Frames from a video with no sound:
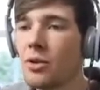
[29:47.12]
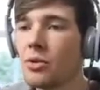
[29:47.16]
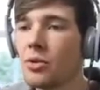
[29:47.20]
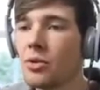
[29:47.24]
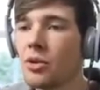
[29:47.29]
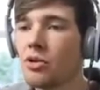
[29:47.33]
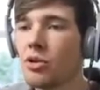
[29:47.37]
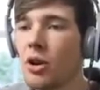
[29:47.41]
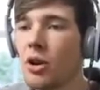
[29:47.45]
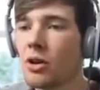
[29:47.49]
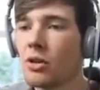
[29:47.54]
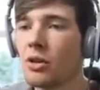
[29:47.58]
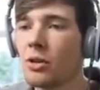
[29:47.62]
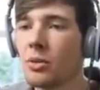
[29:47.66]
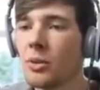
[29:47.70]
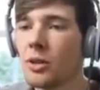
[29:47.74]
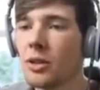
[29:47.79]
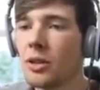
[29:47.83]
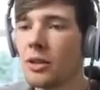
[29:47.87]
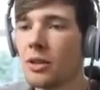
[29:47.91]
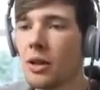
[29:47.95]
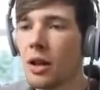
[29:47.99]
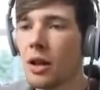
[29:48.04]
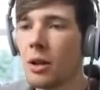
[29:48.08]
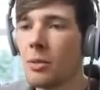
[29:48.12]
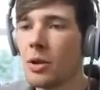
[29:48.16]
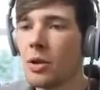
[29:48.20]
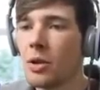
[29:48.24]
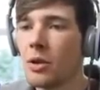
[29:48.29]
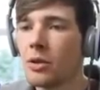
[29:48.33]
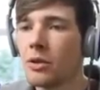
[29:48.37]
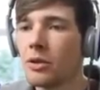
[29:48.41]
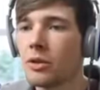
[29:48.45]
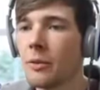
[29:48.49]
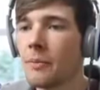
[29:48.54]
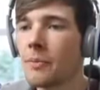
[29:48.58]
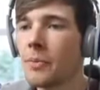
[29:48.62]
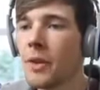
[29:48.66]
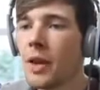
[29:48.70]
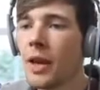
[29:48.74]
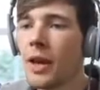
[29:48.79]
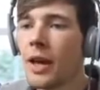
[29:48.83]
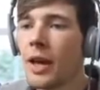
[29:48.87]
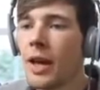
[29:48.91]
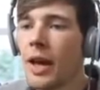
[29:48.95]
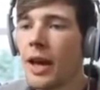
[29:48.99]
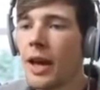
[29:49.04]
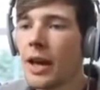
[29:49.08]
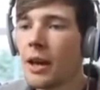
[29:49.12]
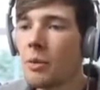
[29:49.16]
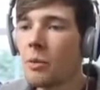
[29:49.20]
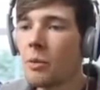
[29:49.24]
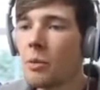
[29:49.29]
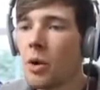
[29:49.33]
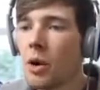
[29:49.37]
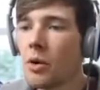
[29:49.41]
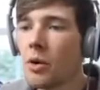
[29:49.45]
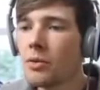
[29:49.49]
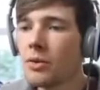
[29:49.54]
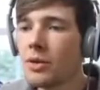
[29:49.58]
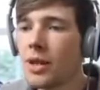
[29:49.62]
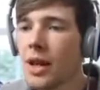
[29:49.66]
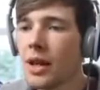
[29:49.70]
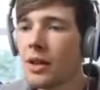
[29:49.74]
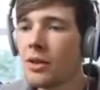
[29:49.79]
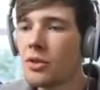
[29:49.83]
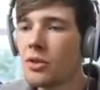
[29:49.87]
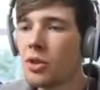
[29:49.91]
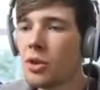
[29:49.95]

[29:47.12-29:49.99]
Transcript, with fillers: new structure, which is going to be awesome. It won't take